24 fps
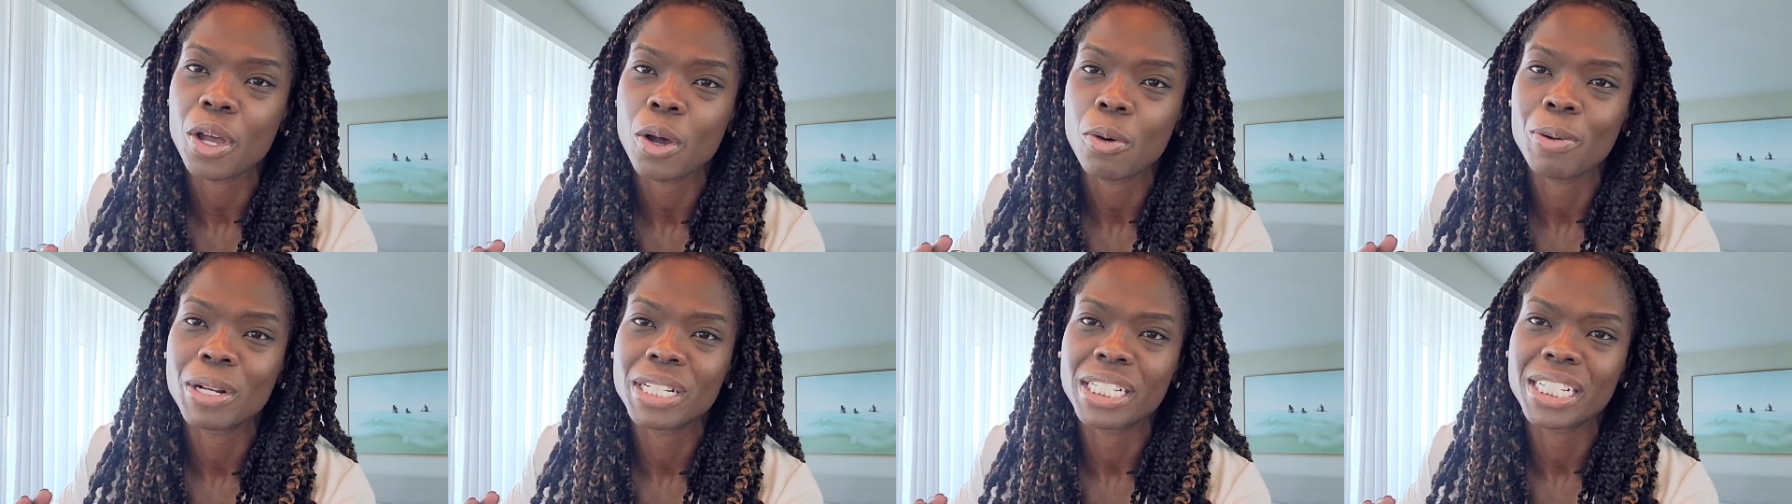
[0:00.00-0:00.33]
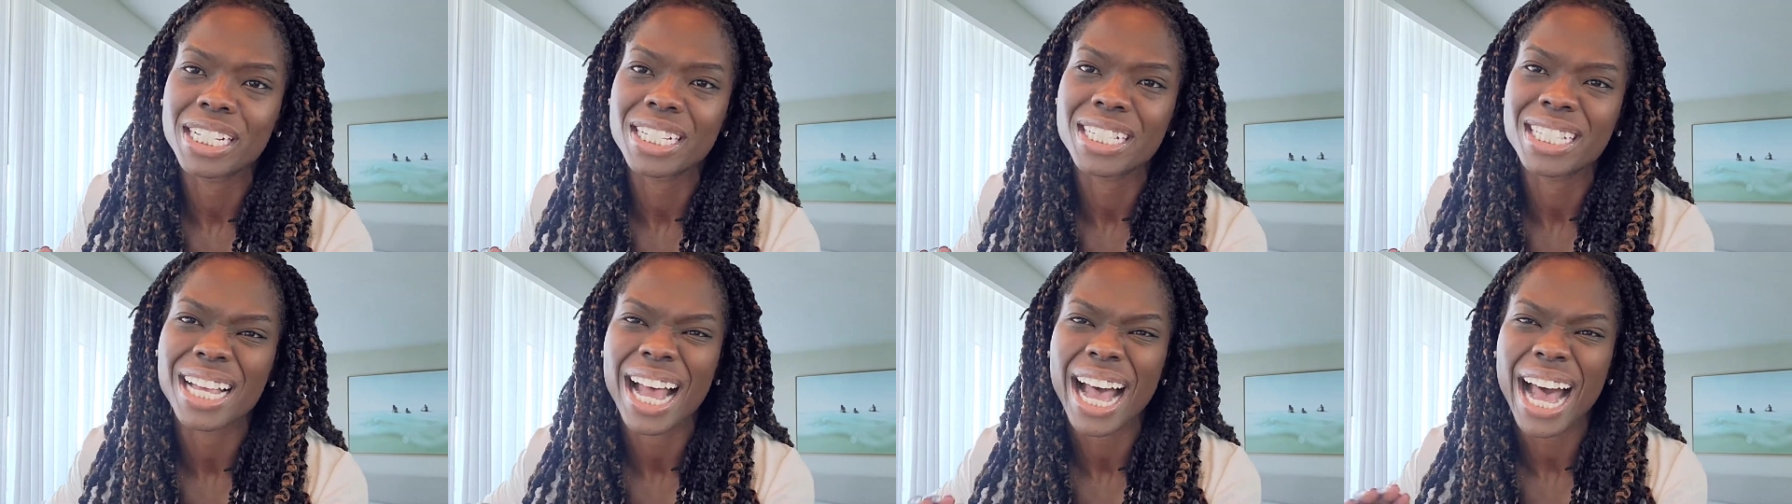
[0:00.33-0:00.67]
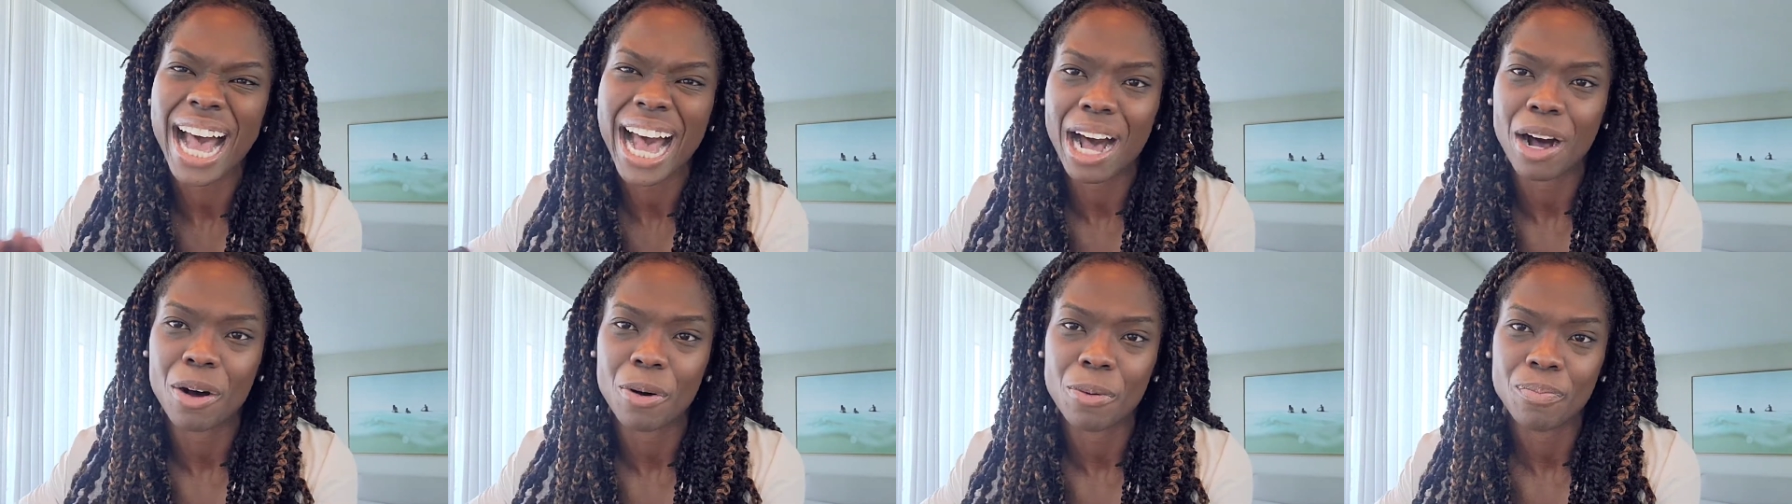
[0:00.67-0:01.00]
which is
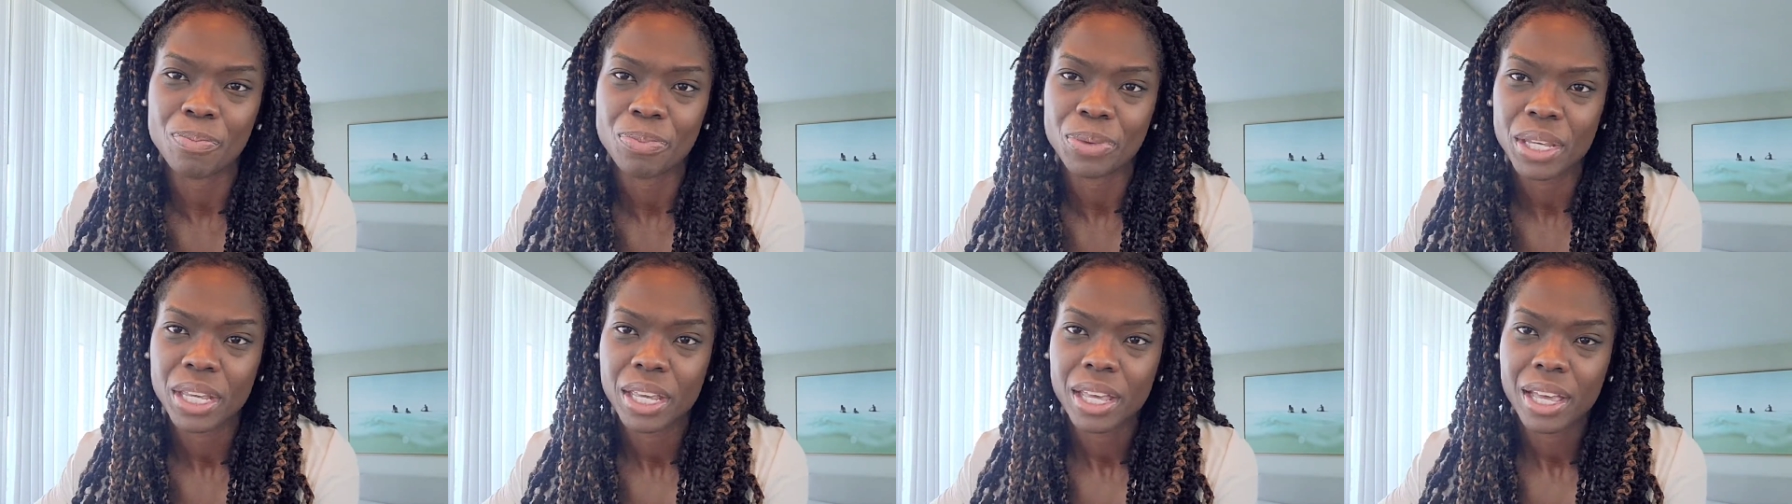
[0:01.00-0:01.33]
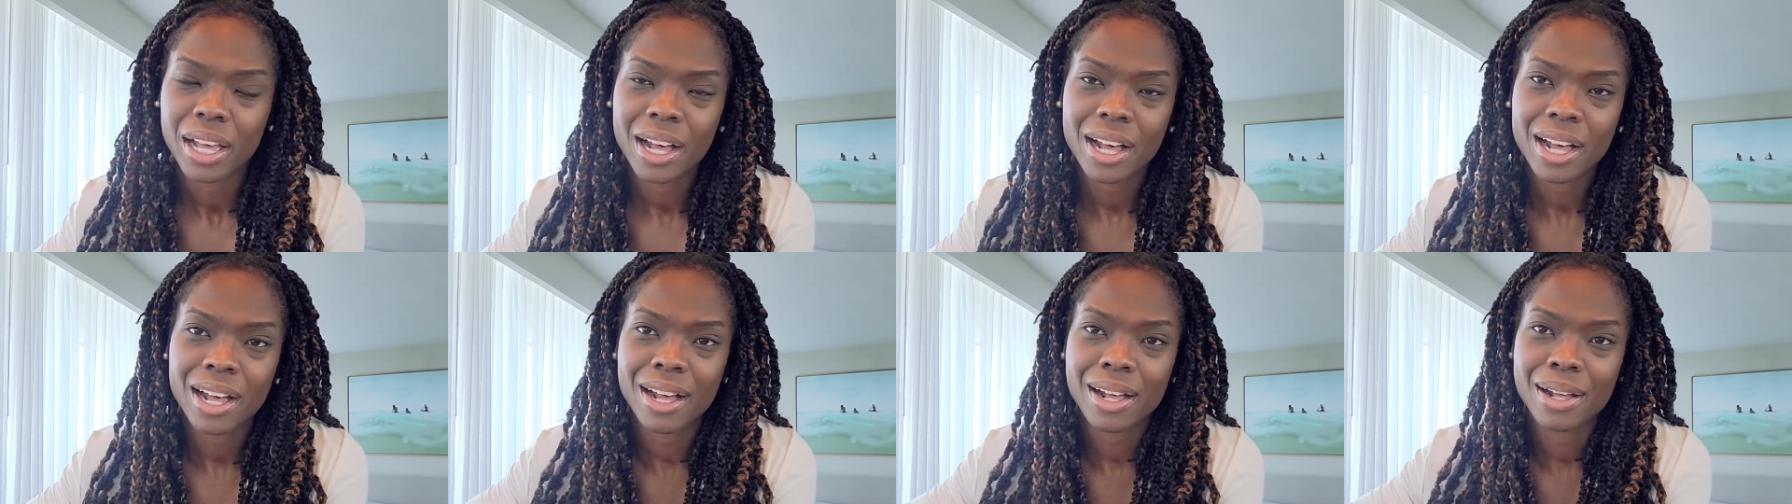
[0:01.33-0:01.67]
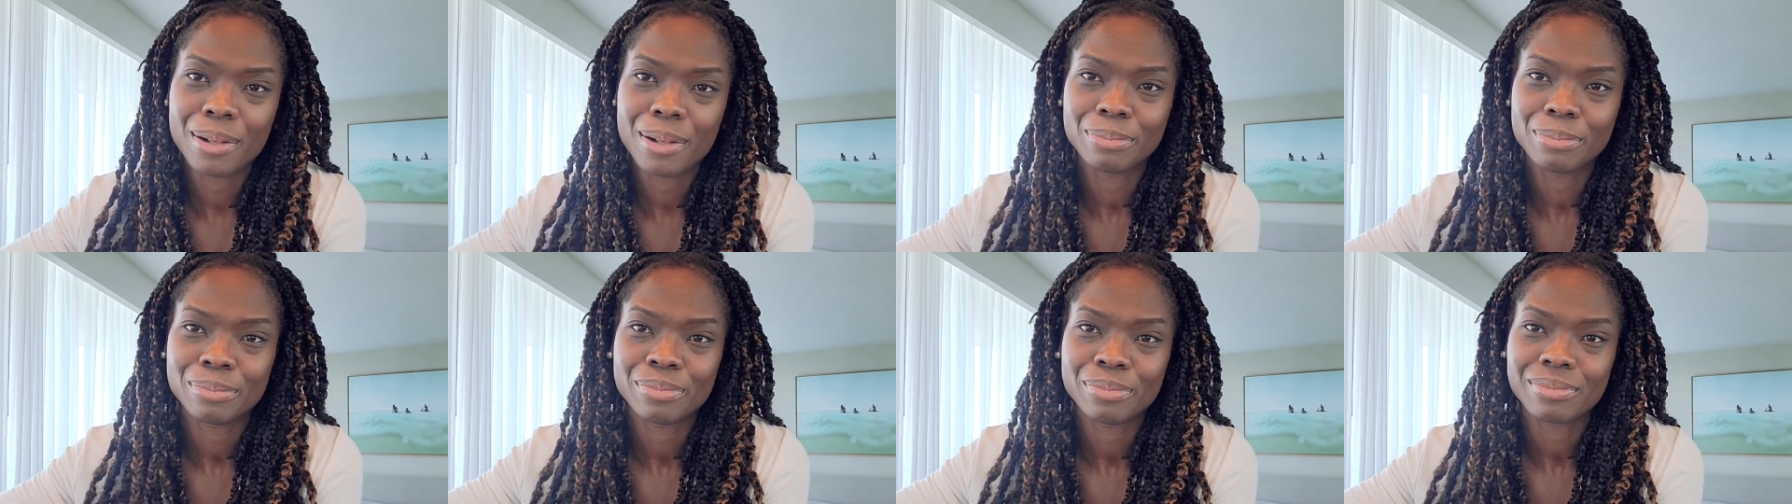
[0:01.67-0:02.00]
how.
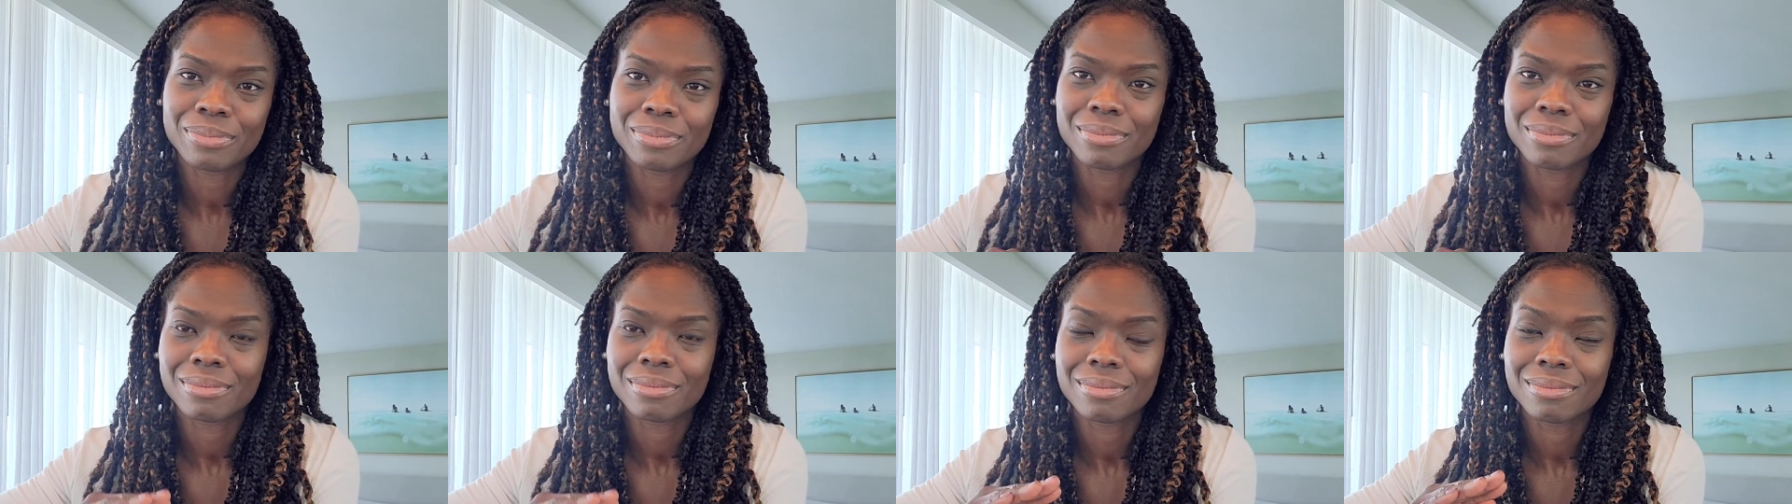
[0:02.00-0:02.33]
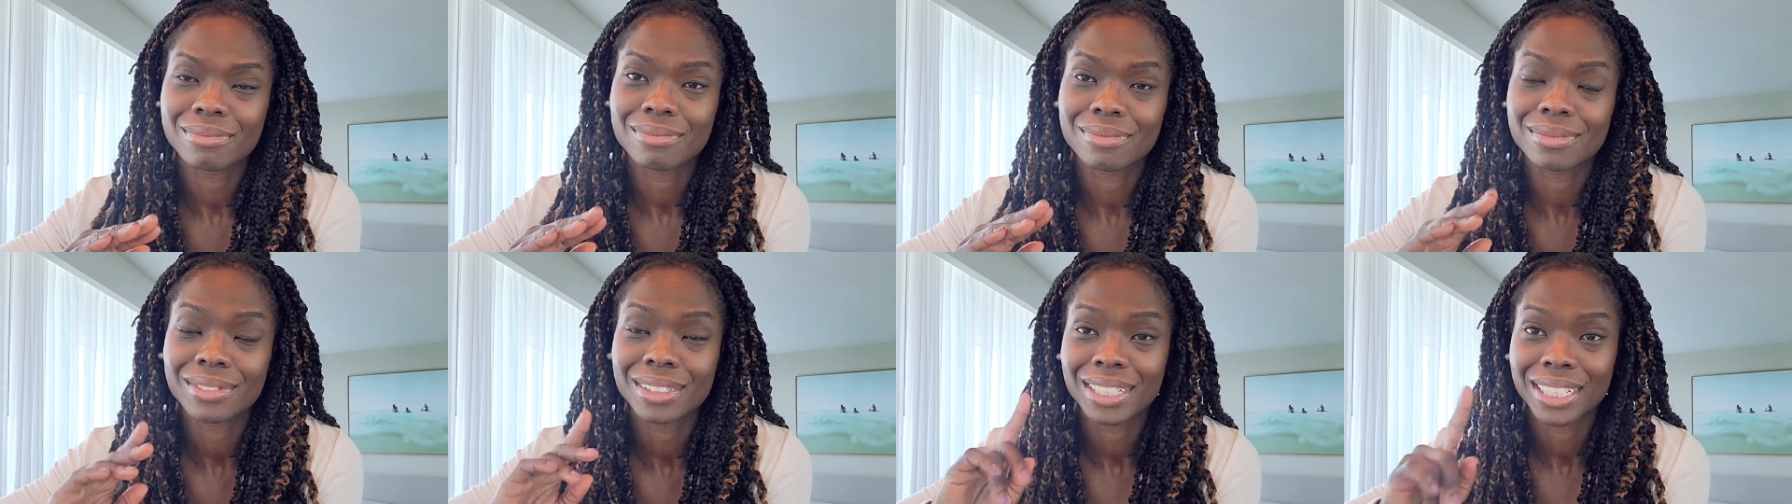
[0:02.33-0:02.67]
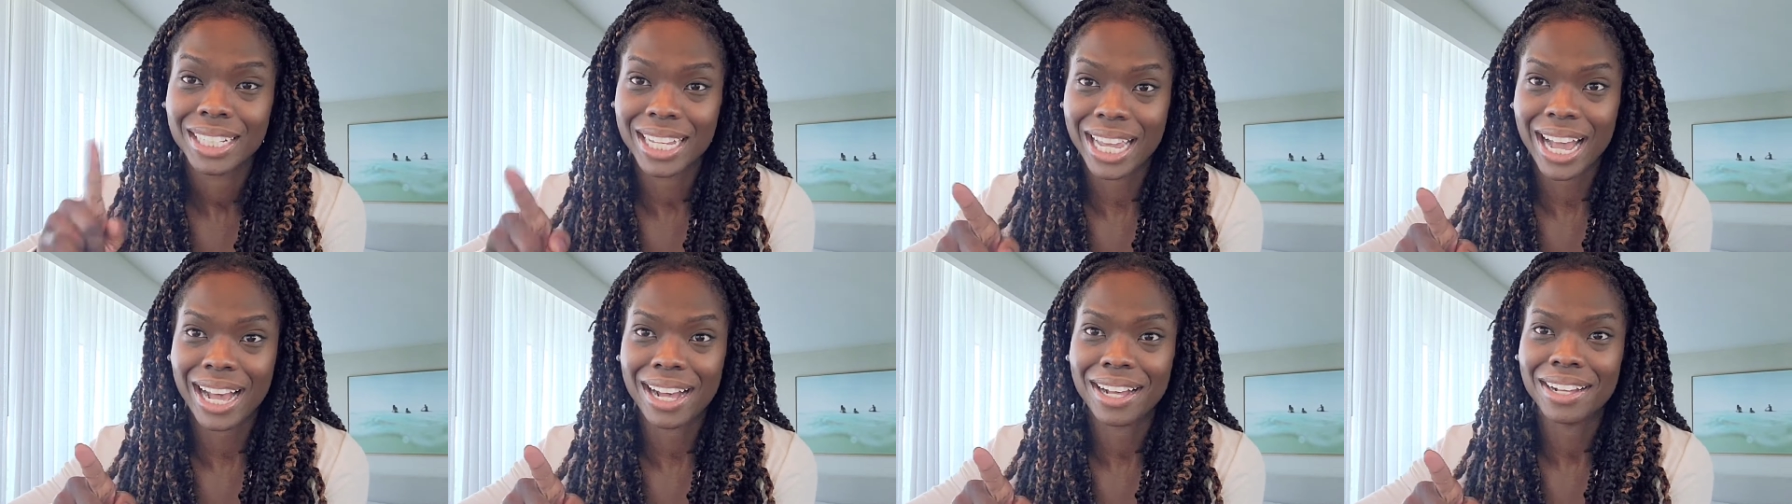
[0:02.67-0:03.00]
Um,
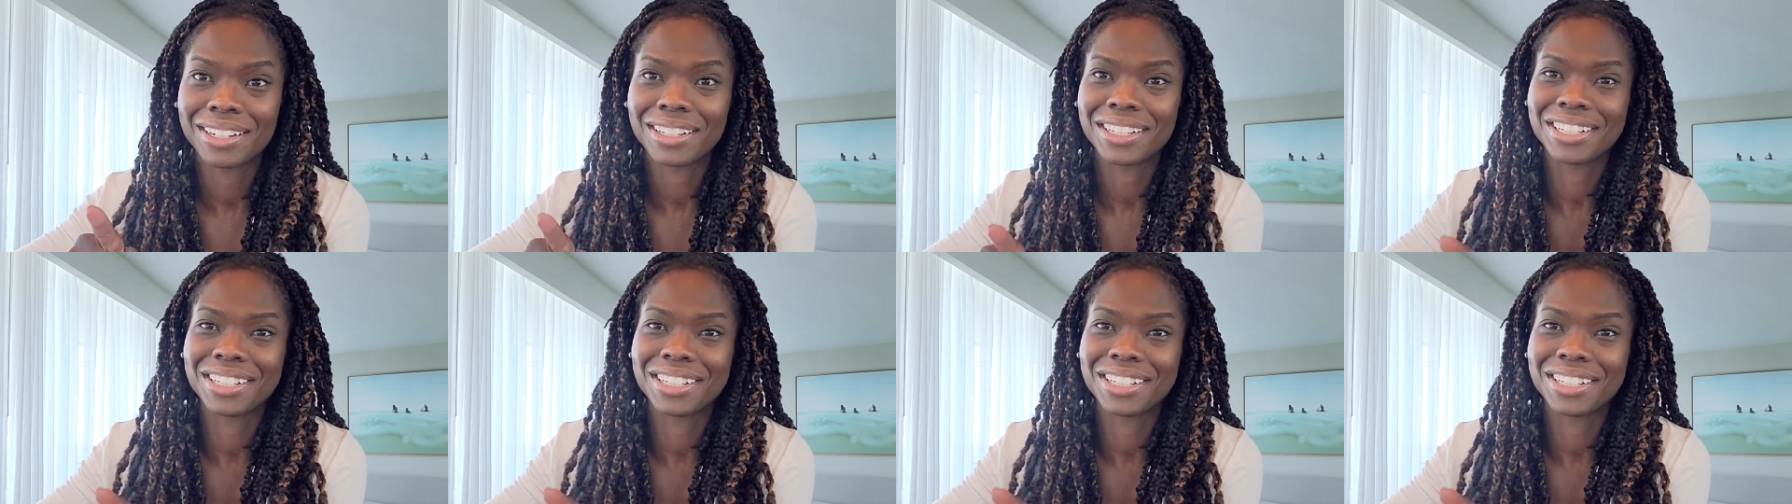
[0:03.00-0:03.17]
yeah,